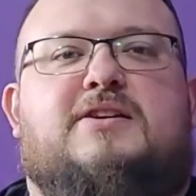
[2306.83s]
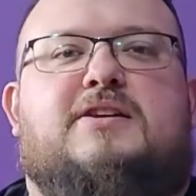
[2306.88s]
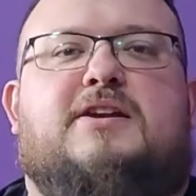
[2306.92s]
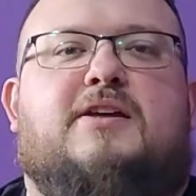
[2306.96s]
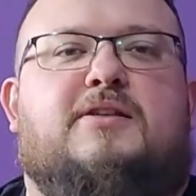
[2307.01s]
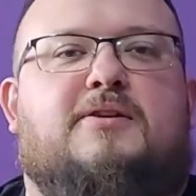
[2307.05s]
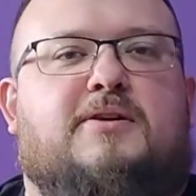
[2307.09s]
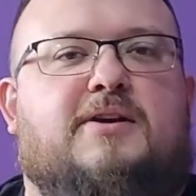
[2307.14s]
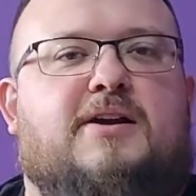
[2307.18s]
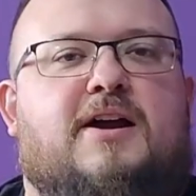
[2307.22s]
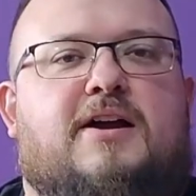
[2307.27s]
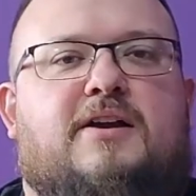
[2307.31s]

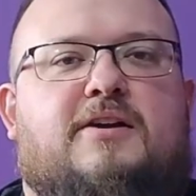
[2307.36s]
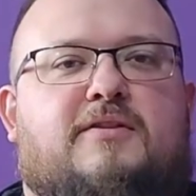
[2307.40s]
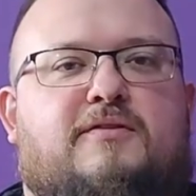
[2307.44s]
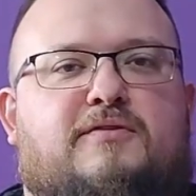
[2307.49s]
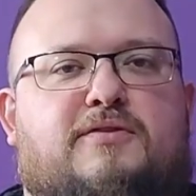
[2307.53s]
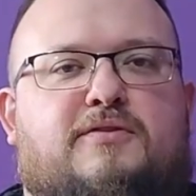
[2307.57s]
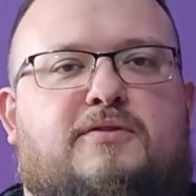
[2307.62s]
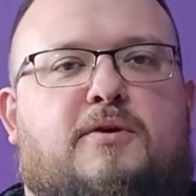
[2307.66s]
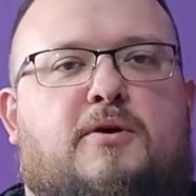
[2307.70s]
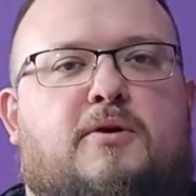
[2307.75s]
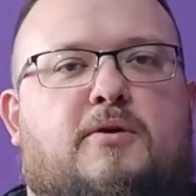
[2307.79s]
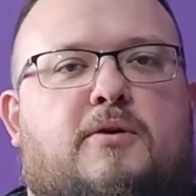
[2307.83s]
another kind of
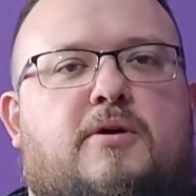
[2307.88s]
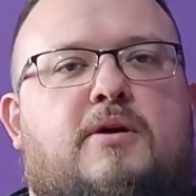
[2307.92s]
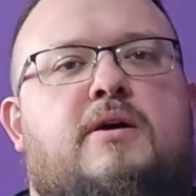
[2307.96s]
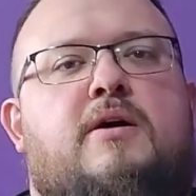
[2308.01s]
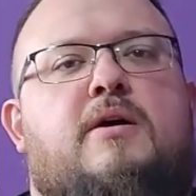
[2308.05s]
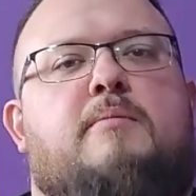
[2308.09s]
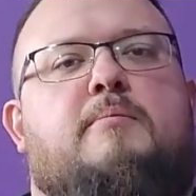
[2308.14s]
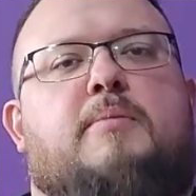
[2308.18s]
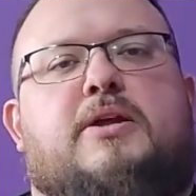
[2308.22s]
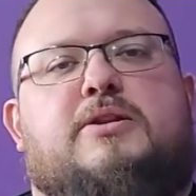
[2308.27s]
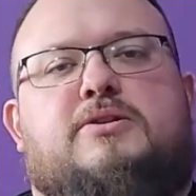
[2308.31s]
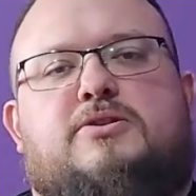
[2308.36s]
throw.
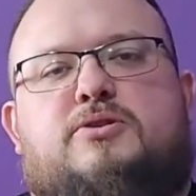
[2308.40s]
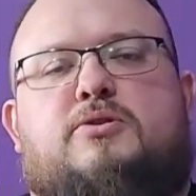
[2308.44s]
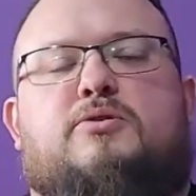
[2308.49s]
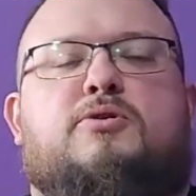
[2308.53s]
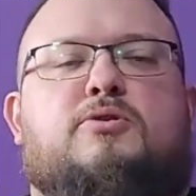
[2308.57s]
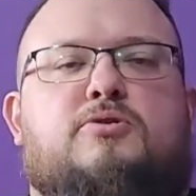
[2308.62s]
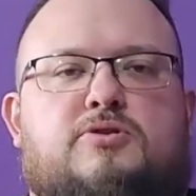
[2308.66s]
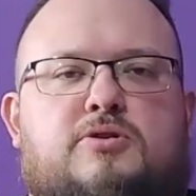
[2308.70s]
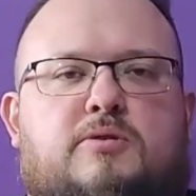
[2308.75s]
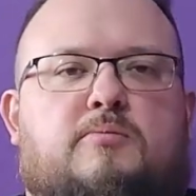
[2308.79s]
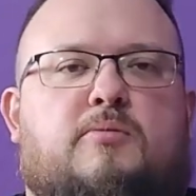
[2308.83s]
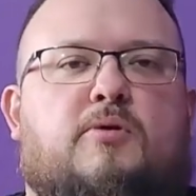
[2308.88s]
But so
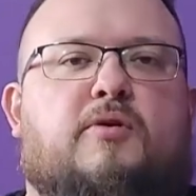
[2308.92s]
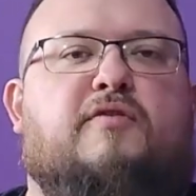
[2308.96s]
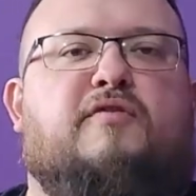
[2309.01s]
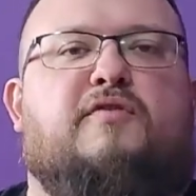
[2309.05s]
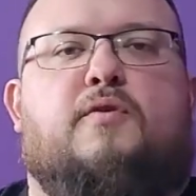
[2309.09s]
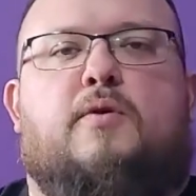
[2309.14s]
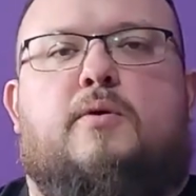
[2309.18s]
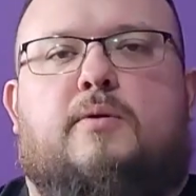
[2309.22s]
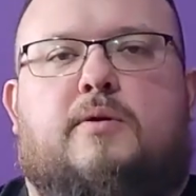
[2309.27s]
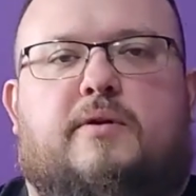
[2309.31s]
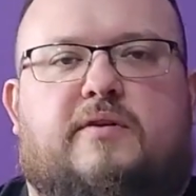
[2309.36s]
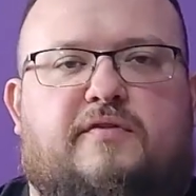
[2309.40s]
those are more
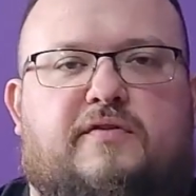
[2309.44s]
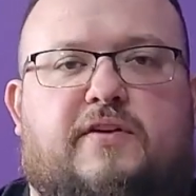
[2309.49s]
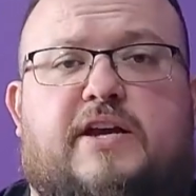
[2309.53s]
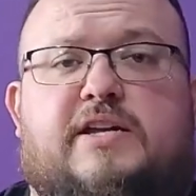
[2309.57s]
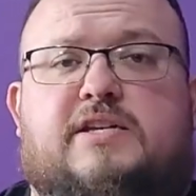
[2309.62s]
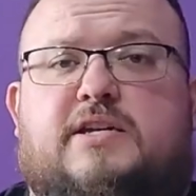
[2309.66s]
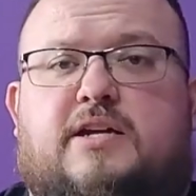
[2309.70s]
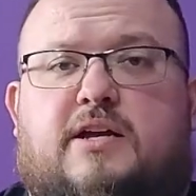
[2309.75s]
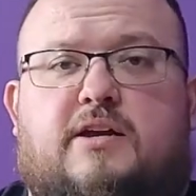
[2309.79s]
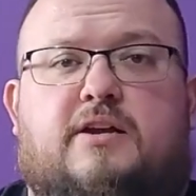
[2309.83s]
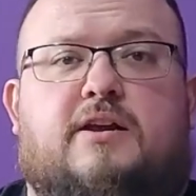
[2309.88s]
forward facing.